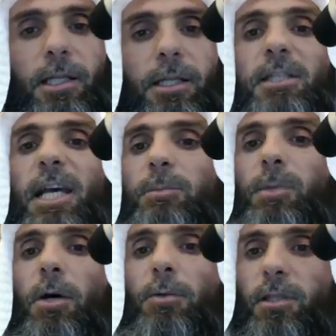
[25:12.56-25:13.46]
This has
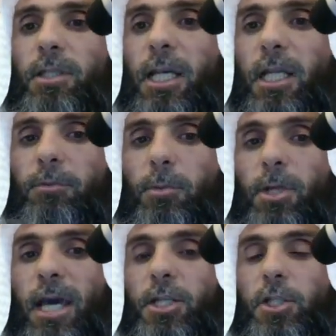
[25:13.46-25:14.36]
been authenticated from
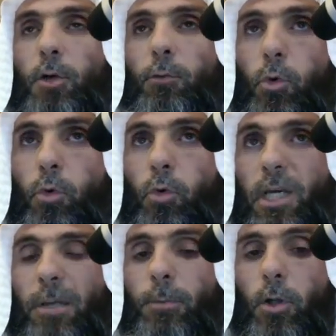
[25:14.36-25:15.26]
the action of who?
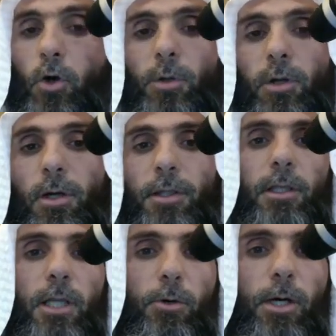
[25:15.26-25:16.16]
Ibn Umar
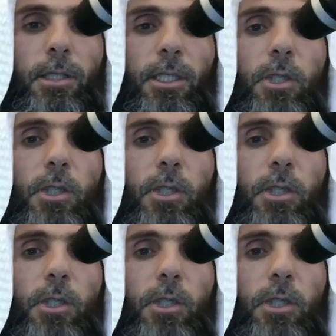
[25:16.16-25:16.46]
radiallahu anh.